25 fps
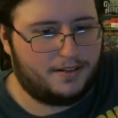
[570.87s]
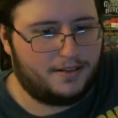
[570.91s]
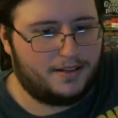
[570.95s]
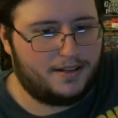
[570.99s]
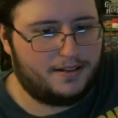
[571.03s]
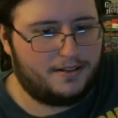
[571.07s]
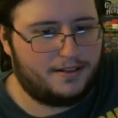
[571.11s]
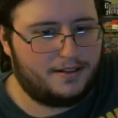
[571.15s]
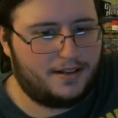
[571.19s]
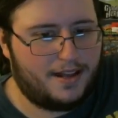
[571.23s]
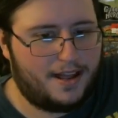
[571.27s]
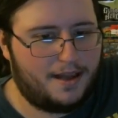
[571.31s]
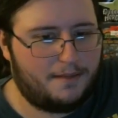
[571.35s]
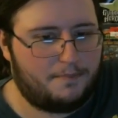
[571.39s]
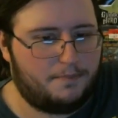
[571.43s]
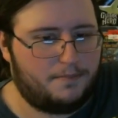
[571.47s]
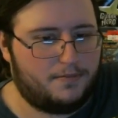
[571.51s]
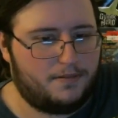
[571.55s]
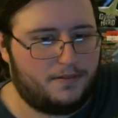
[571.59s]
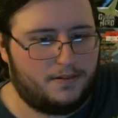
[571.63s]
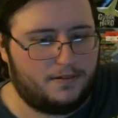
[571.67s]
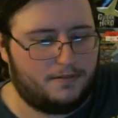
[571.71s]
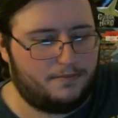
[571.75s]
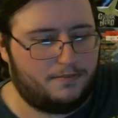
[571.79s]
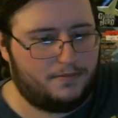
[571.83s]

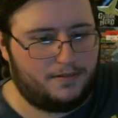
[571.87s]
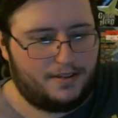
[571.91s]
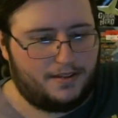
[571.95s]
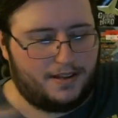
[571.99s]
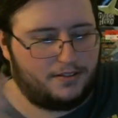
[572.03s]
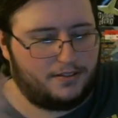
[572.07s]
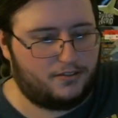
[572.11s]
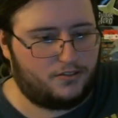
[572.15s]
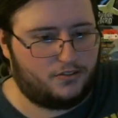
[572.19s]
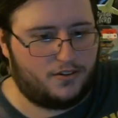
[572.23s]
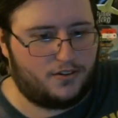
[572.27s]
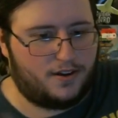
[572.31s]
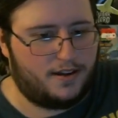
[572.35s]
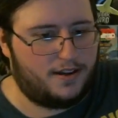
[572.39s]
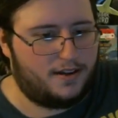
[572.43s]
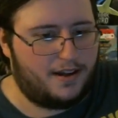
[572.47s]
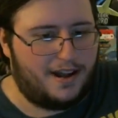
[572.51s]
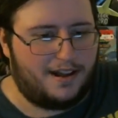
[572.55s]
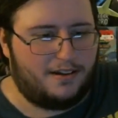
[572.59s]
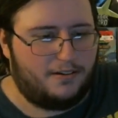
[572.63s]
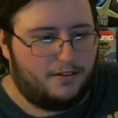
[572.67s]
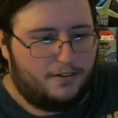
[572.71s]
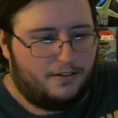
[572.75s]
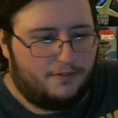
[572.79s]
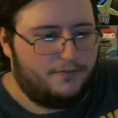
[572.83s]
kidnap, the sex trade.
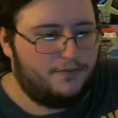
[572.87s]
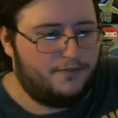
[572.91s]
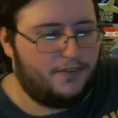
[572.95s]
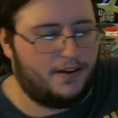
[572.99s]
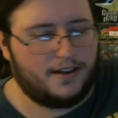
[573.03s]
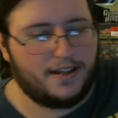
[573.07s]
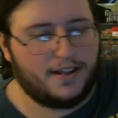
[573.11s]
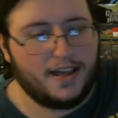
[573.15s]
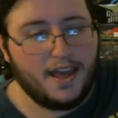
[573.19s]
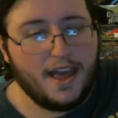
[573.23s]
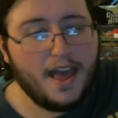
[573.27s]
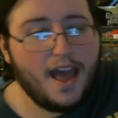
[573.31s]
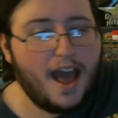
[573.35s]
I don't know. Fuck.